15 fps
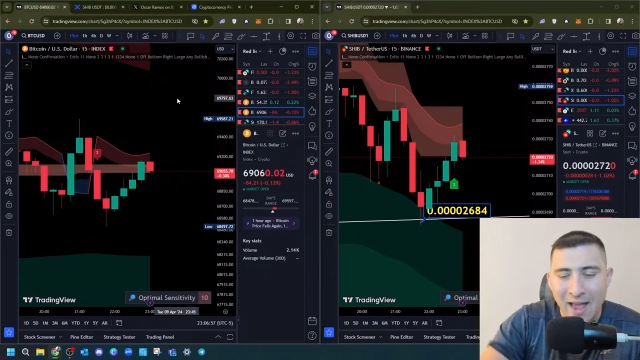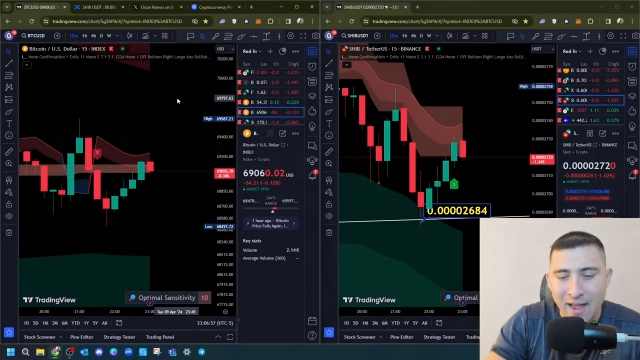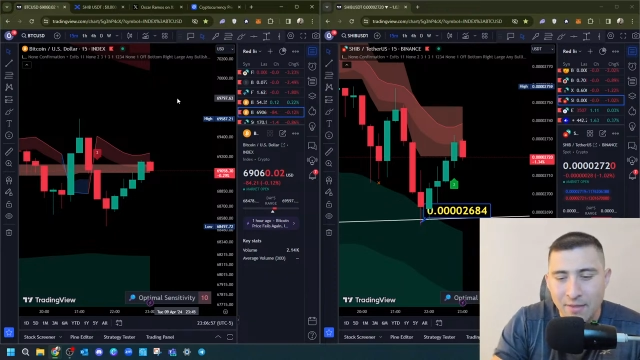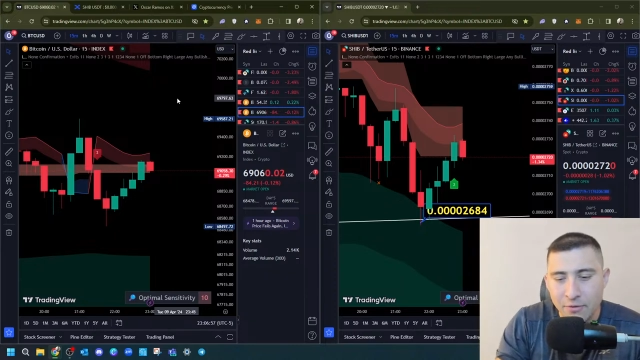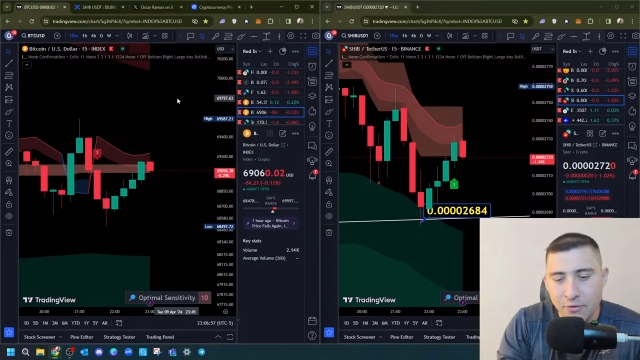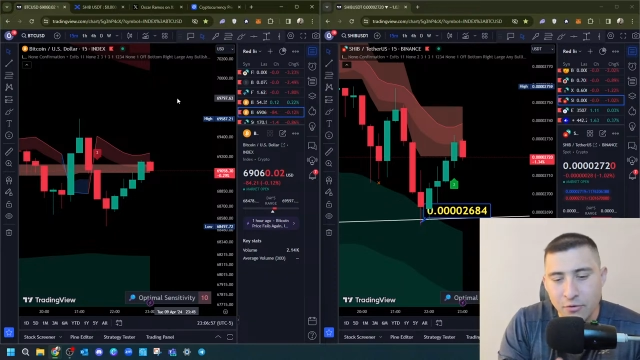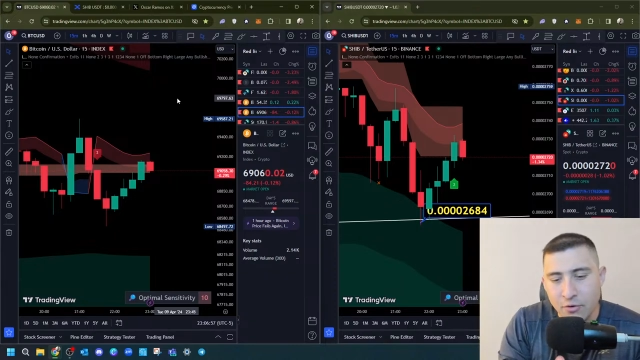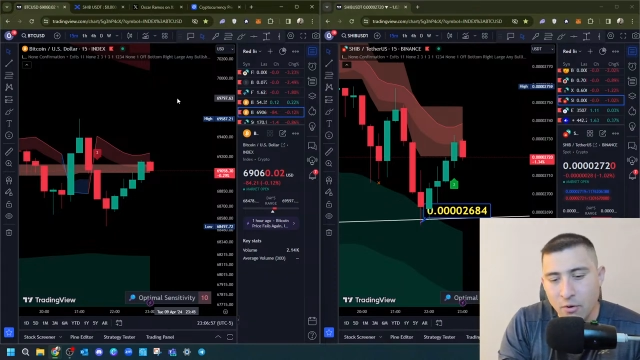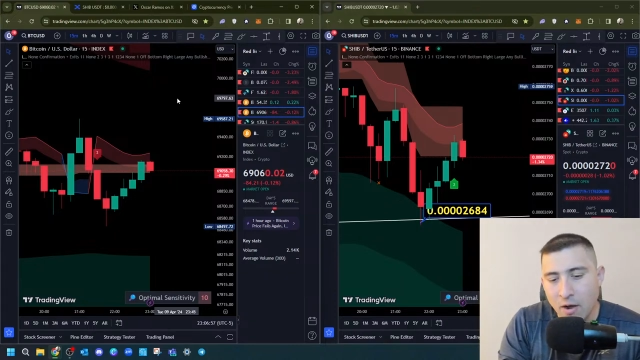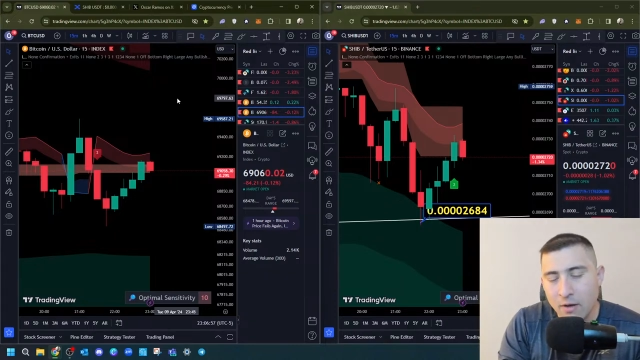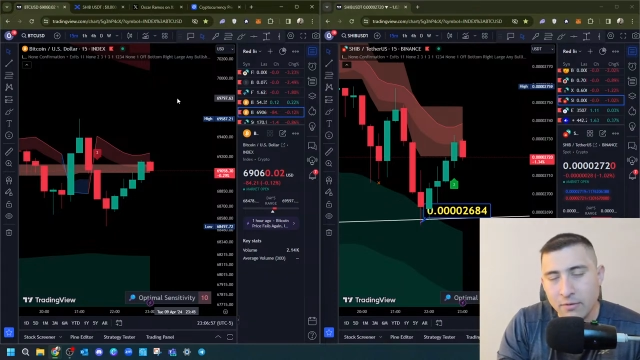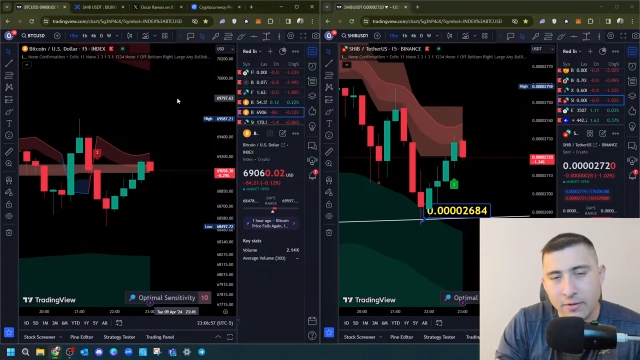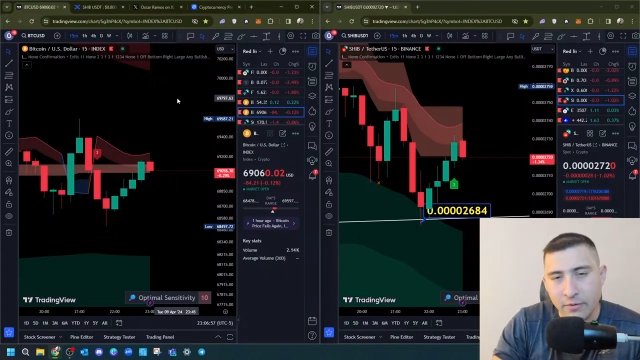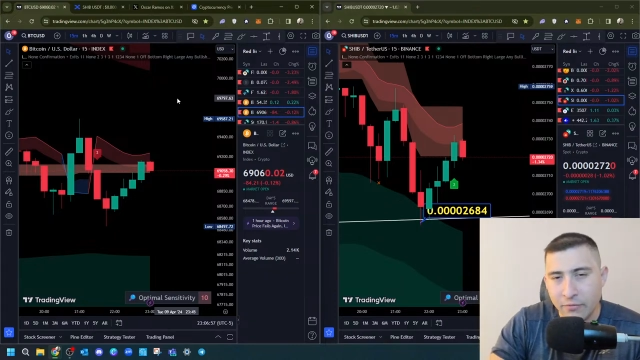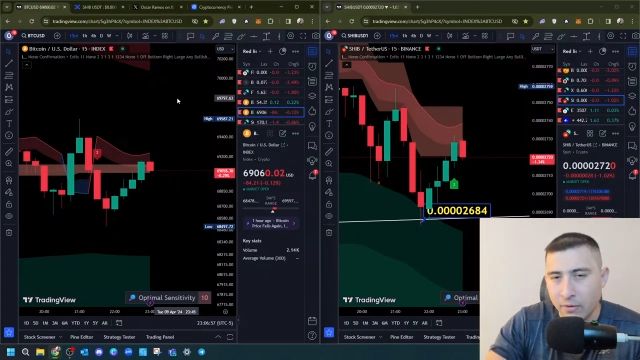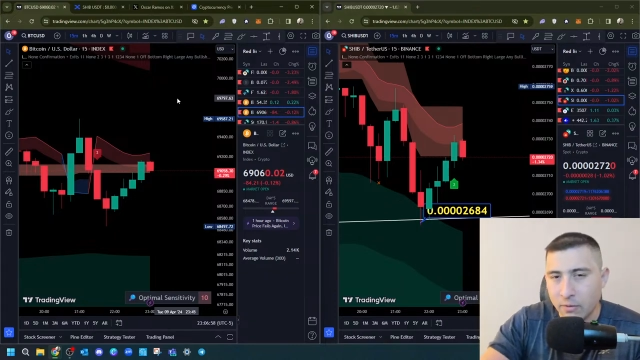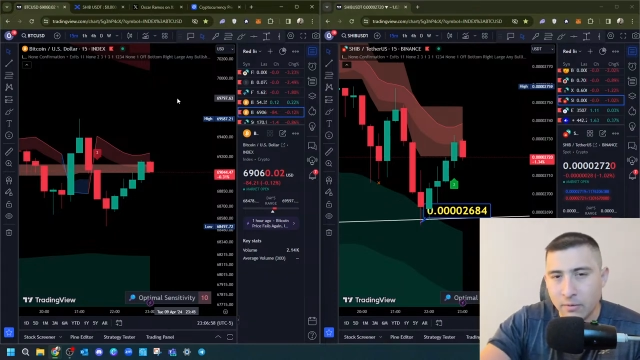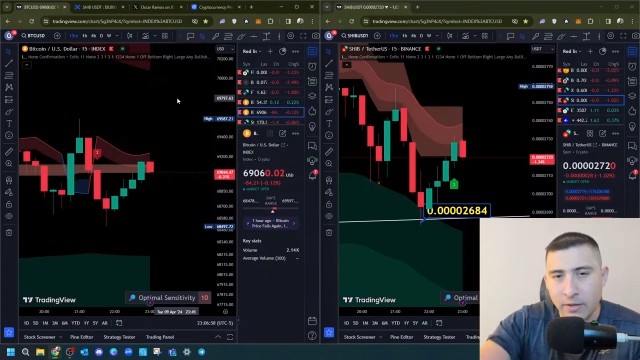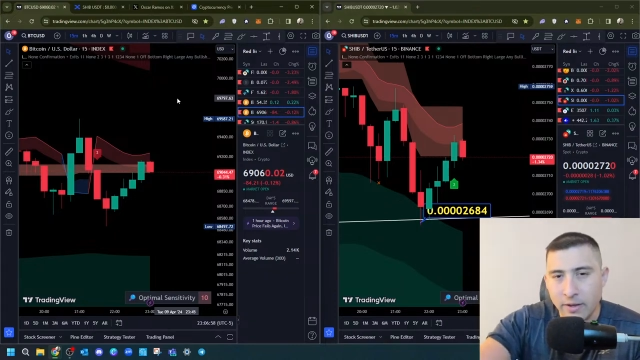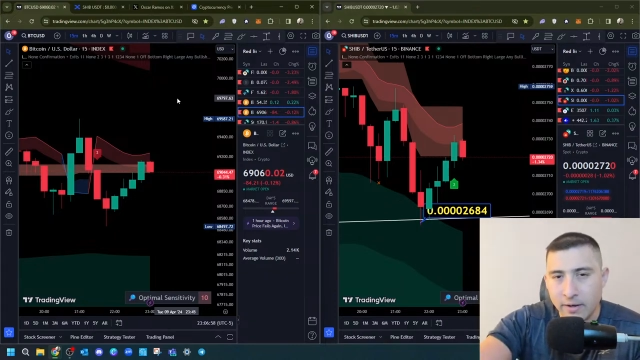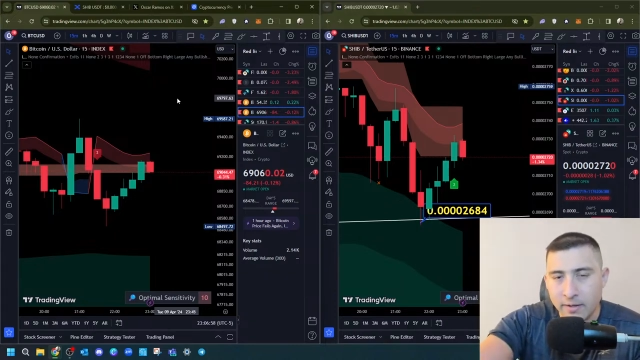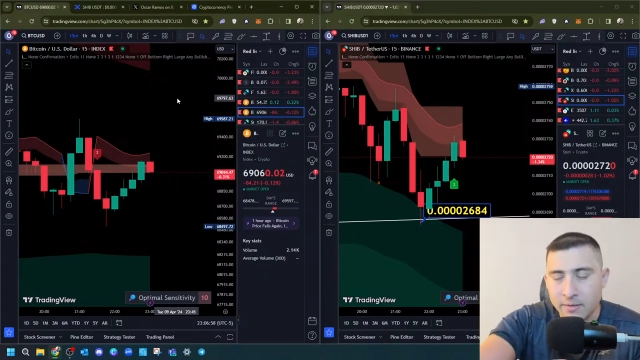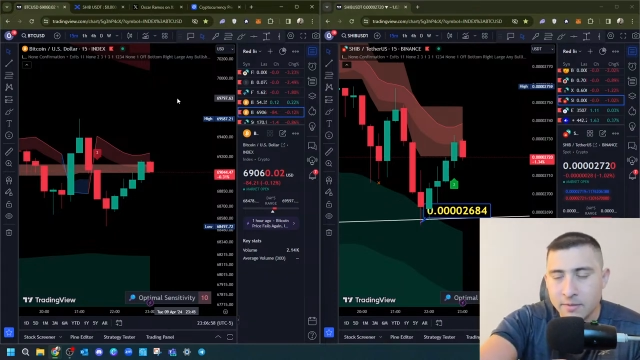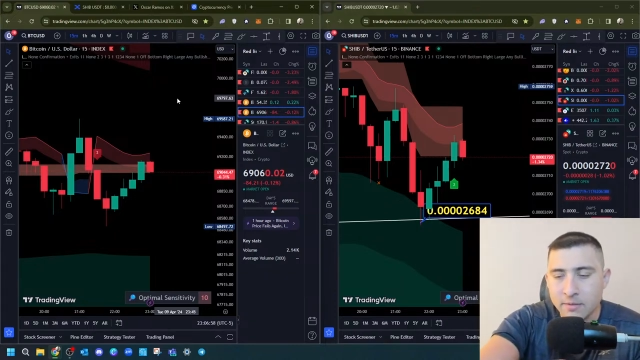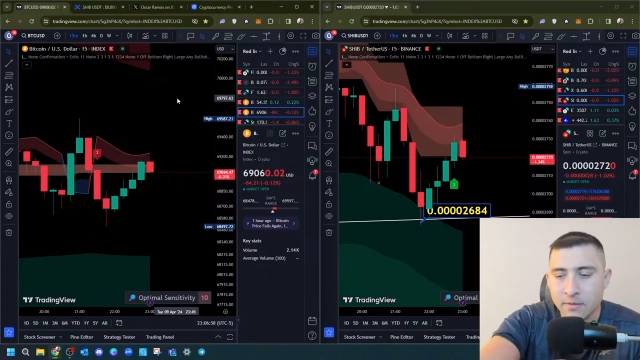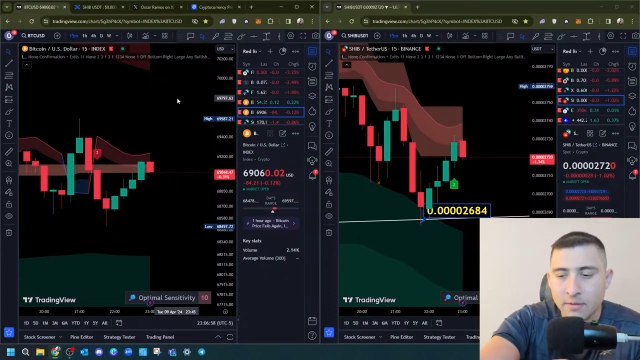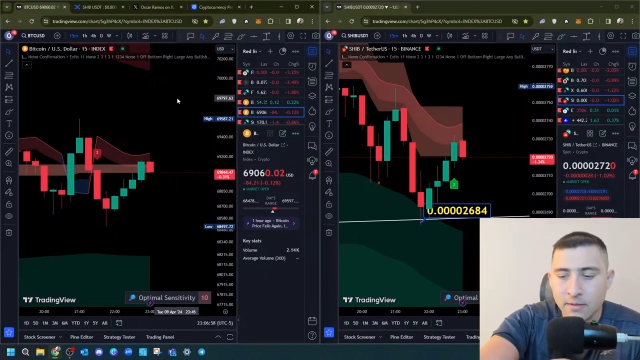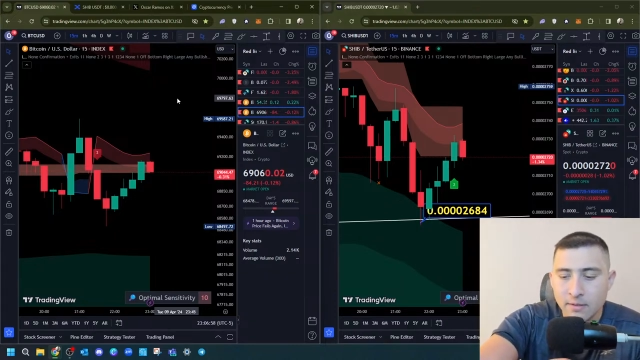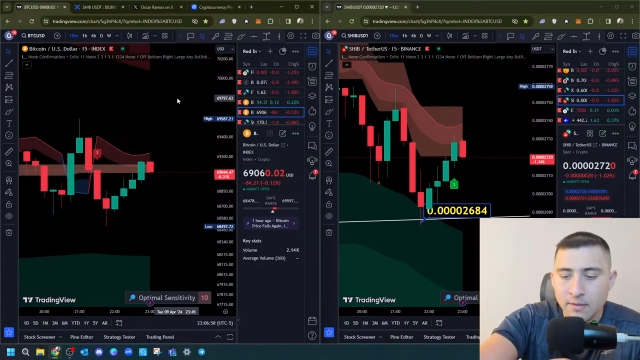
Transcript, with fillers: And you know how difficult that is?